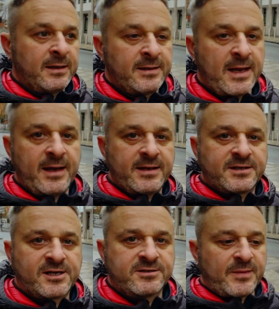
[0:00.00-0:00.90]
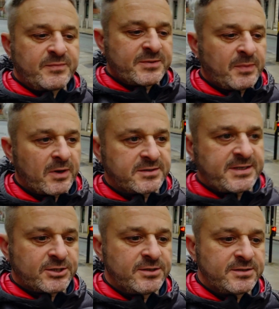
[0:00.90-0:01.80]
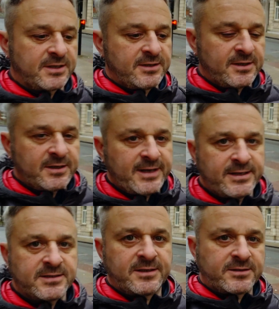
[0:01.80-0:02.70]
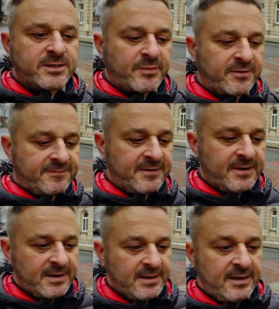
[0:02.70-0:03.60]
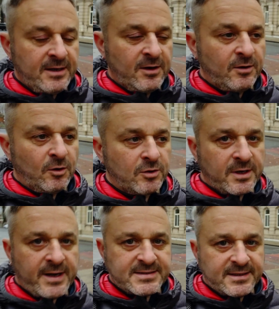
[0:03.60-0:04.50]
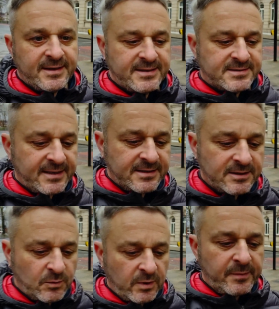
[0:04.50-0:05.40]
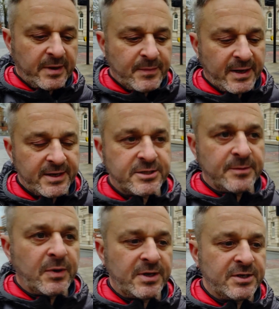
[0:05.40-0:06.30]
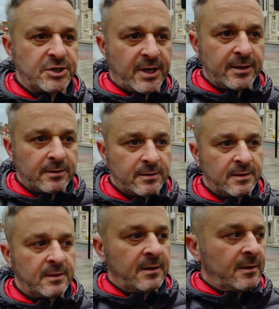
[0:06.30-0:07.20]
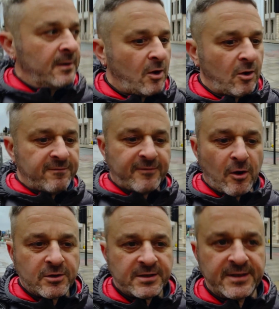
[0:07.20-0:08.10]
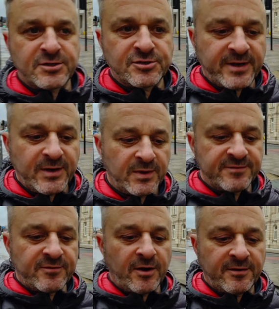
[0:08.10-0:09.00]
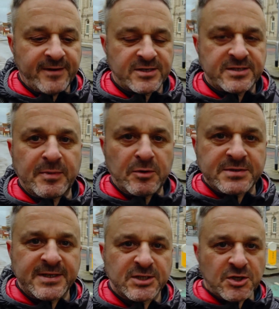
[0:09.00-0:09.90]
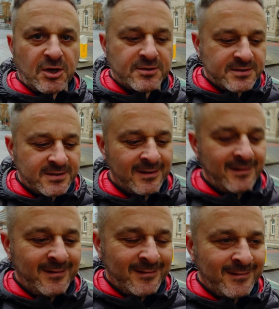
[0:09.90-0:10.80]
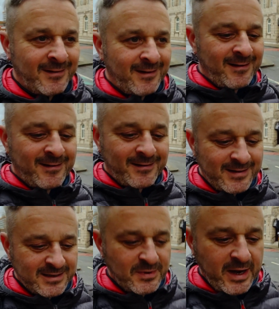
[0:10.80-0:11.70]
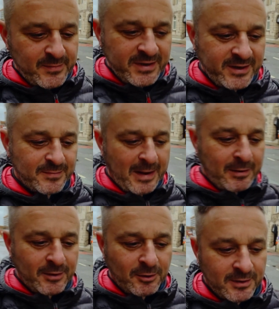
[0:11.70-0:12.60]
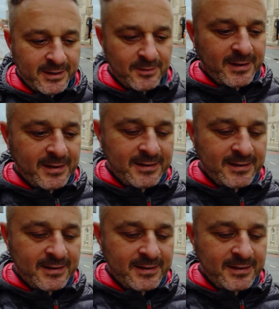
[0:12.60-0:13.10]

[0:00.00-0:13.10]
Yeah, it's the corrupt politicians and leaders at the top of organising these things that want to be punished and put in jail or flogged in the street with rotten vegetables in the stocks. That's my opinion about it all anyway.